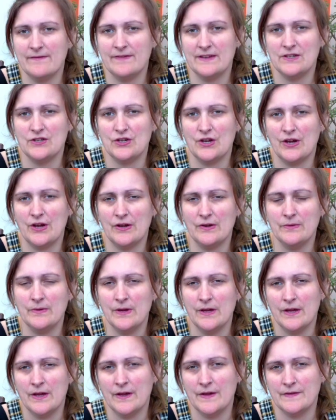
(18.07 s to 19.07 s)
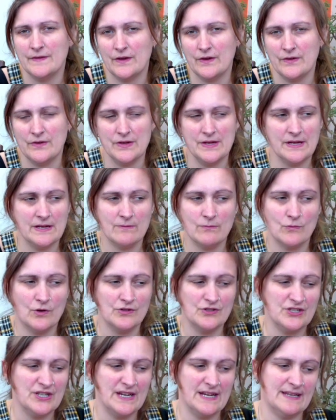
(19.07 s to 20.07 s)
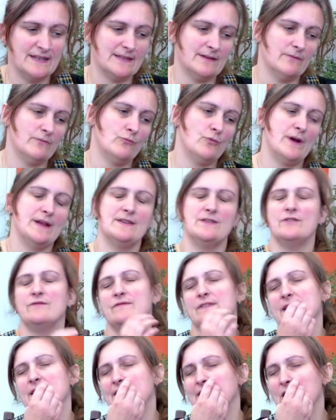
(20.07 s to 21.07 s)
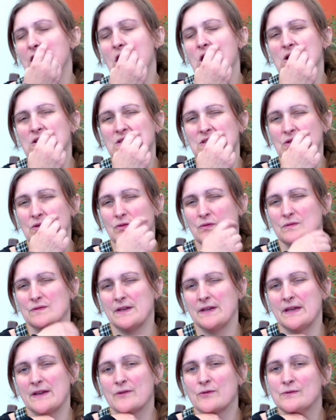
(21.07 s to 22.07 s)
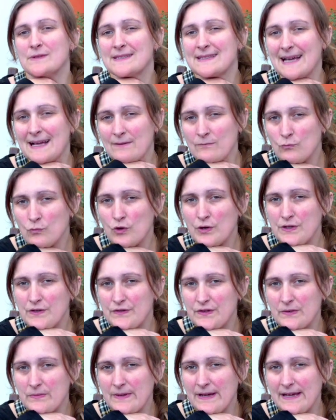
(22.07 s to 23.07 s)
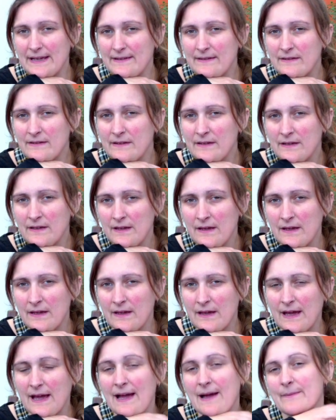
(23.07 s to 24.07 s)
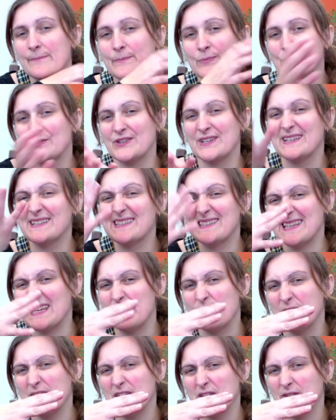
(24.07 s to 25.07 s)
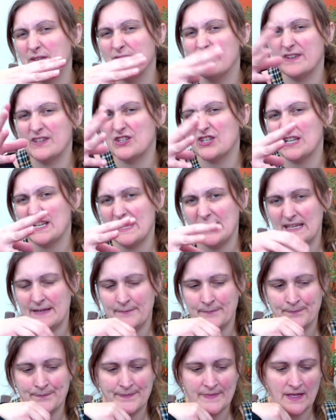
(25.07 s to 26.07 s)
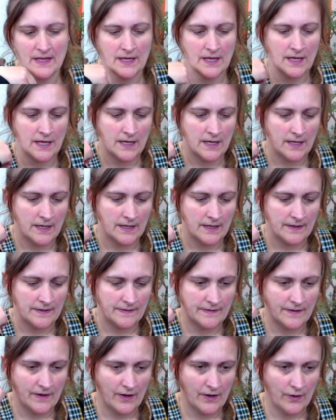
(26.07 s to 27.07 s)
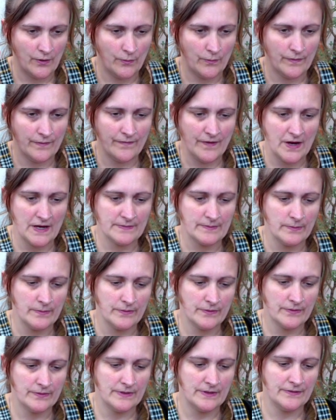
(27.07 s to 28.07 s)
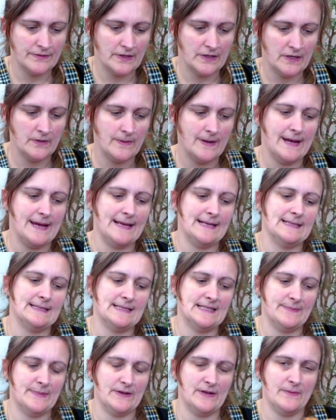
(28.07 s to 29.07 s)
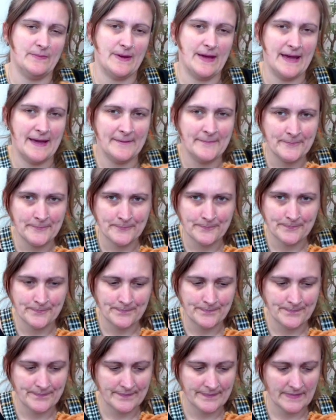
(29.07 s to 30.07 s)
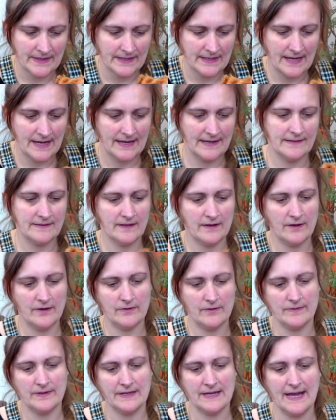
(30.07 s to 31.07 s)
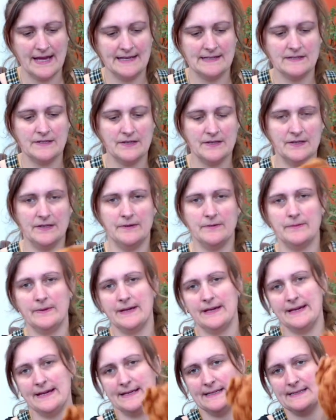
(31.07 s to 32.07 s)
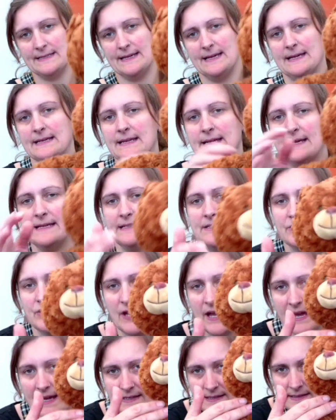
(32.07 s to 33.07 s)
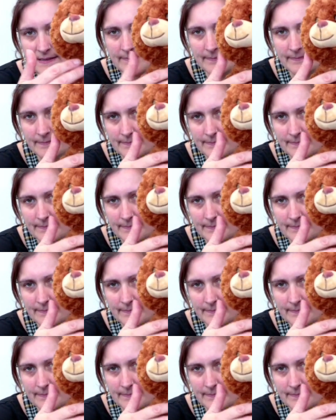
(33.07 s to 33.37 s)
video so you can watch it when you read the article, so you can understand what you're doing, and plus you can see what you're doing visually. So the first one we're going to do is the Spirit Bear. Okay, so the K2 is in his chest,